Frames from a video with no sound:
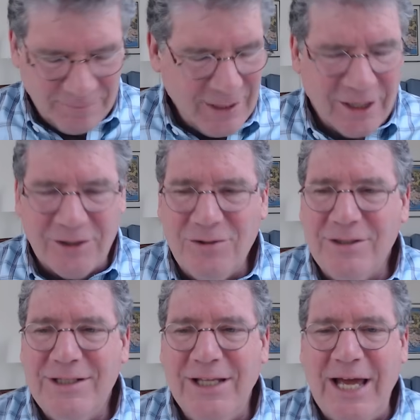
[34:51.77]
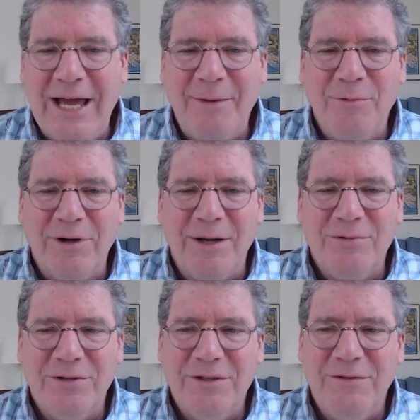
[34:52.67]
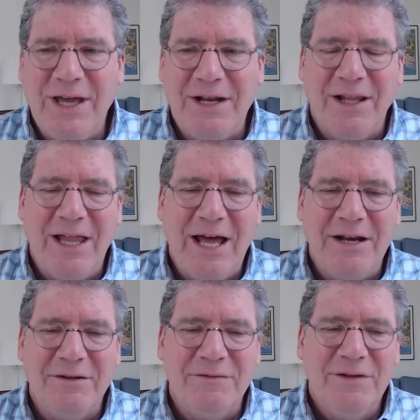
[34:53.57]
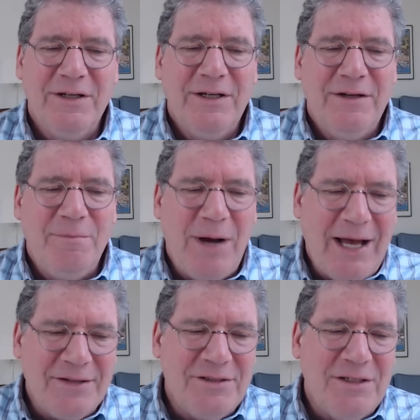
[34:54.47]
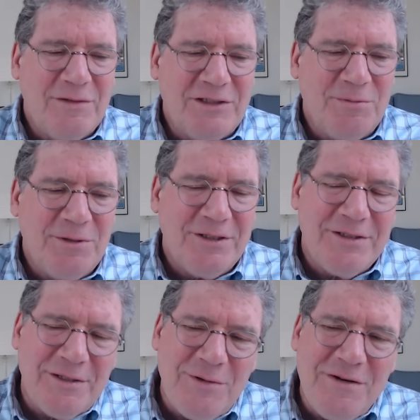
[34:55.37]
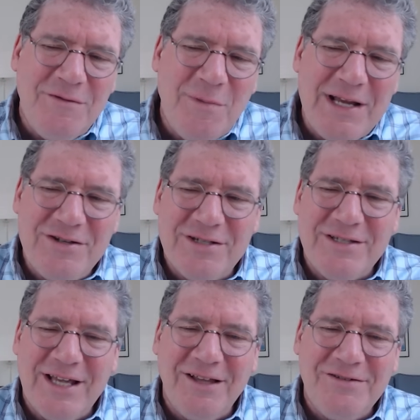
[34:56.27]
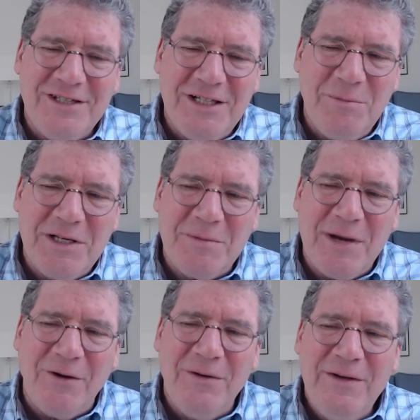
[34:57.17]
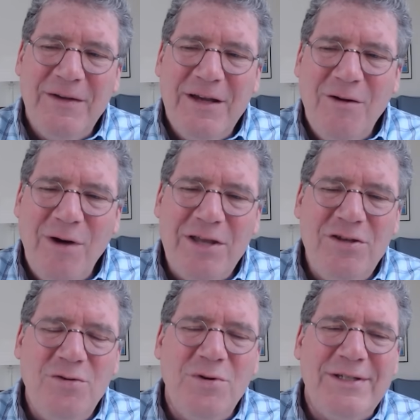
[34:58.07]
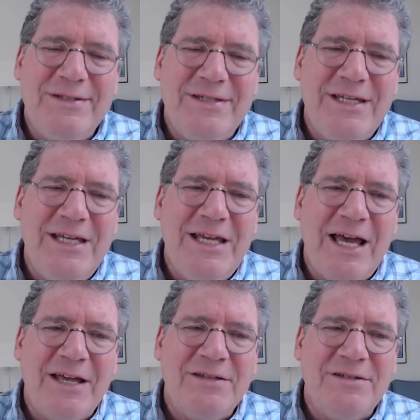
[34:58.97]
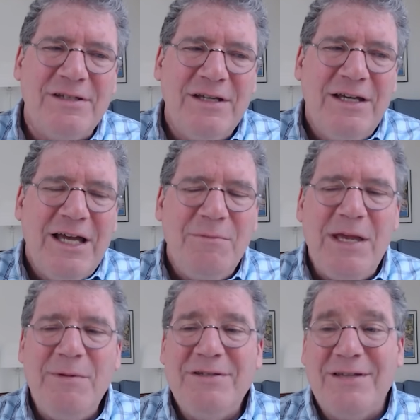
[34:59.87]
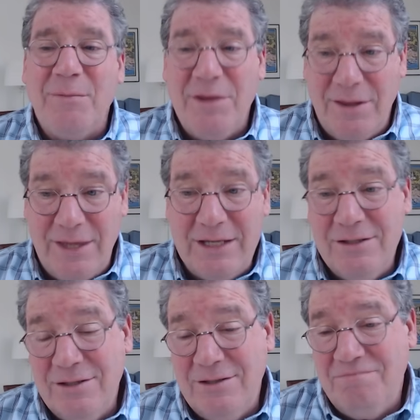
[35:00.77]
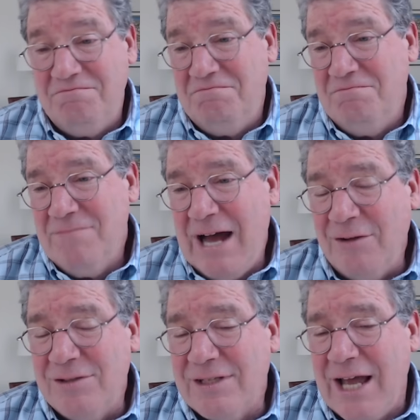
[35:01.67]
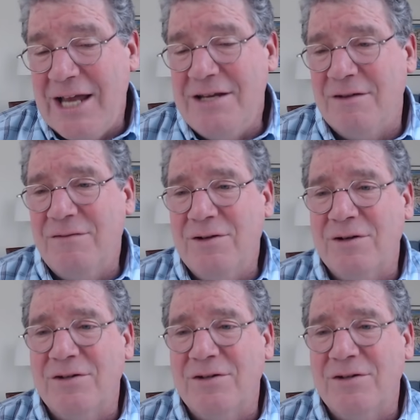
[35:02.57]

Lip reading: a good lab where I'm sure you've had a lot of positive experiences. I wonder if you might just tell us a little bit about what you would see as maybe some of the things outside of your